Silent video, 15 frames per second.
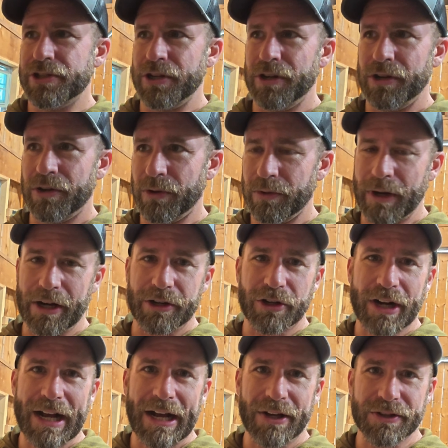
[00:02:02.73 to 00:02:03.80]
sure going around
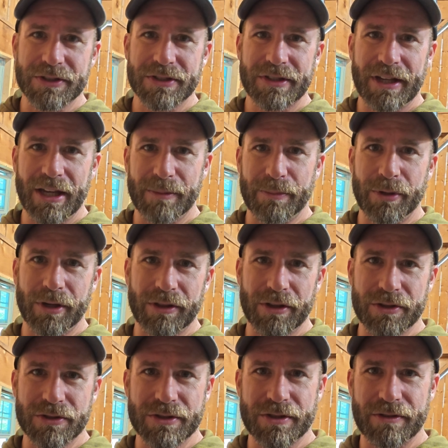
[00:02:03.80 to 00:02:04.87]
your house and putting
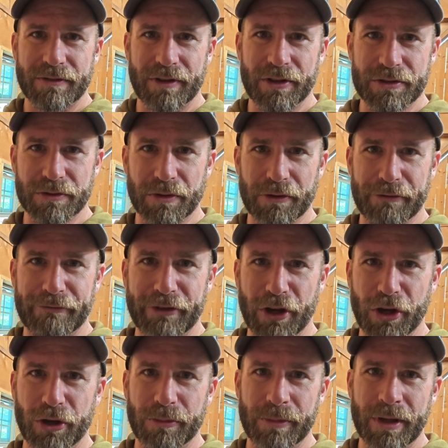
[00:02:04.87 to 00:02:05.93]
those little
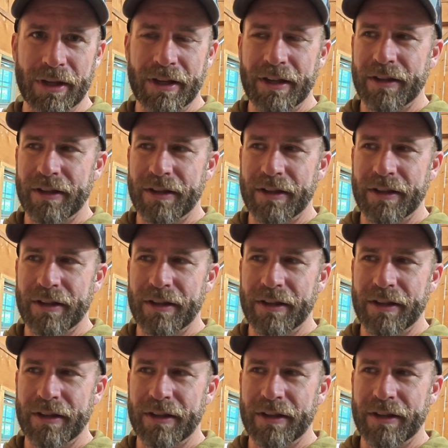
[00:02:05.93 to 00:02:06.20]
foam,